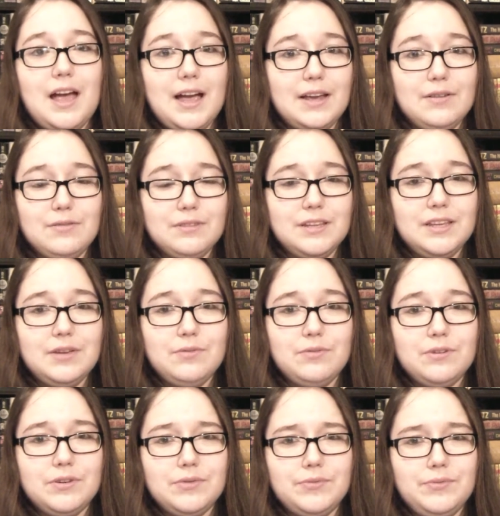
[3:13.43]
I don't think it
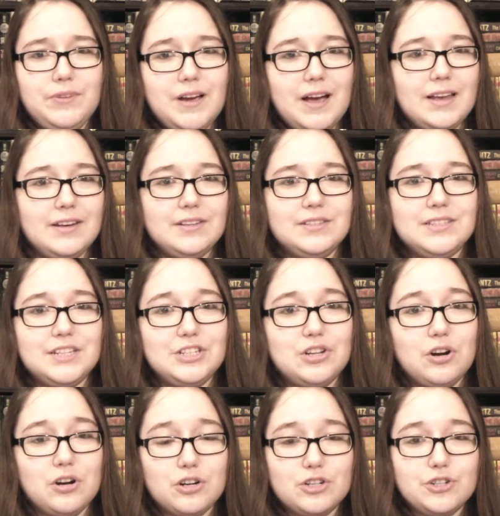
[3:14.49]
would have gotten
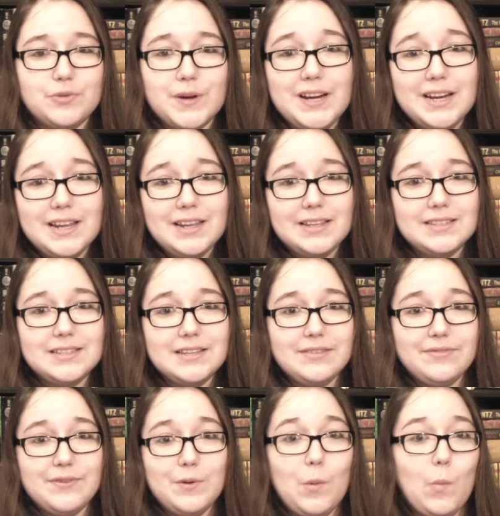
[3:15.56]
such harsh ratings
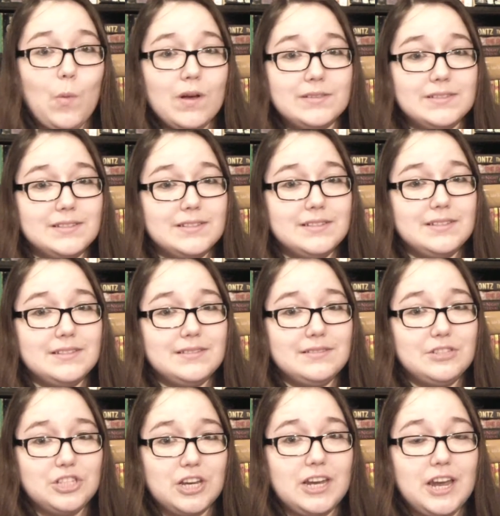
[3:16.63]
if it wasn't
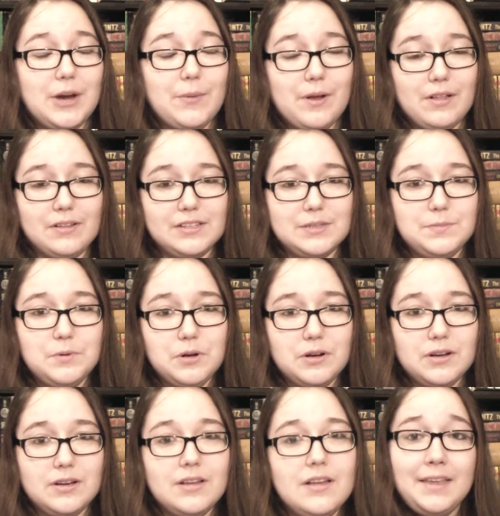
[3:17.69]
J.K. Rowling's
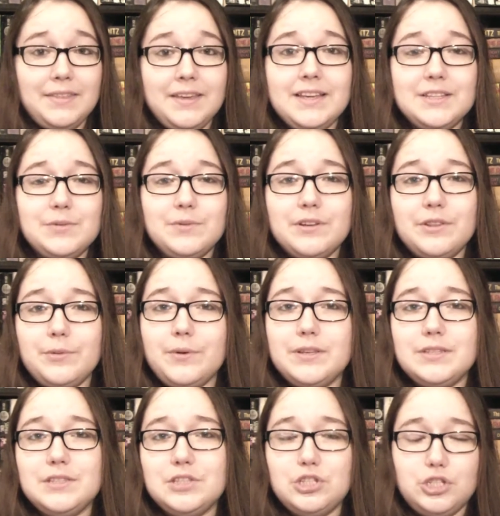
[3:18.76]
book. I think it's one of the
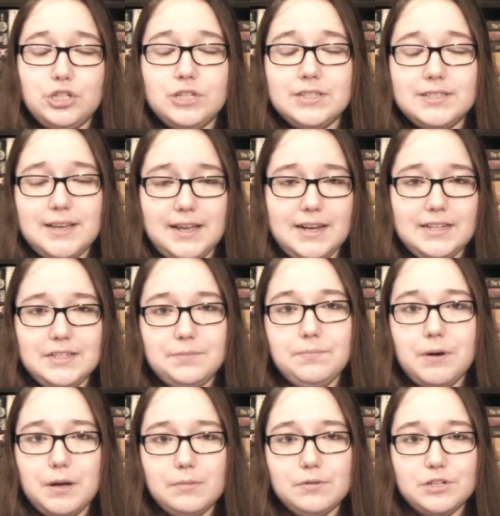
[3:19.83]
reasons she decided to
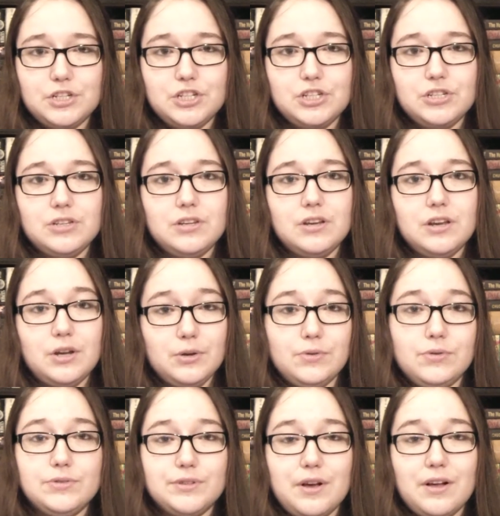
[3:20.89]
publish A
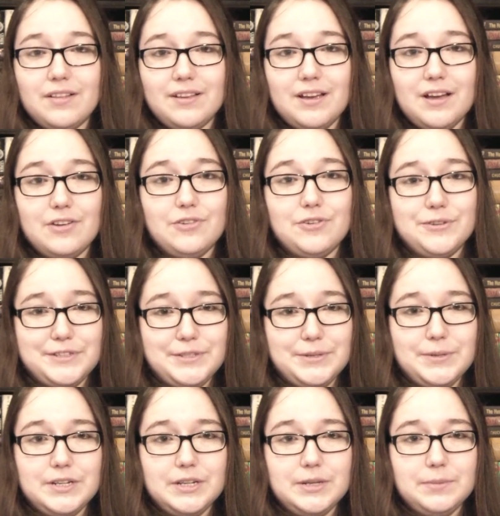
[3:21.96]
Cuckoo's Calling under a
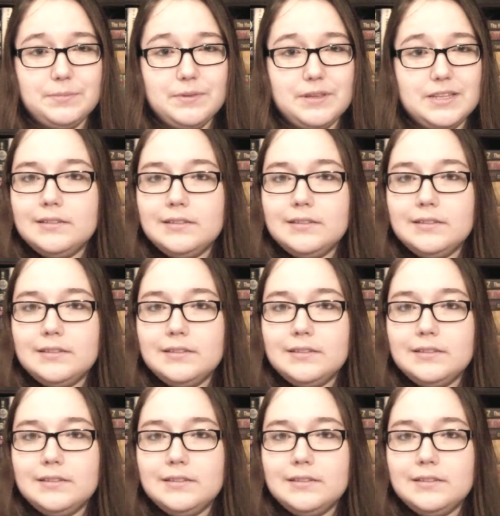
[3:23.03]
pseudonym.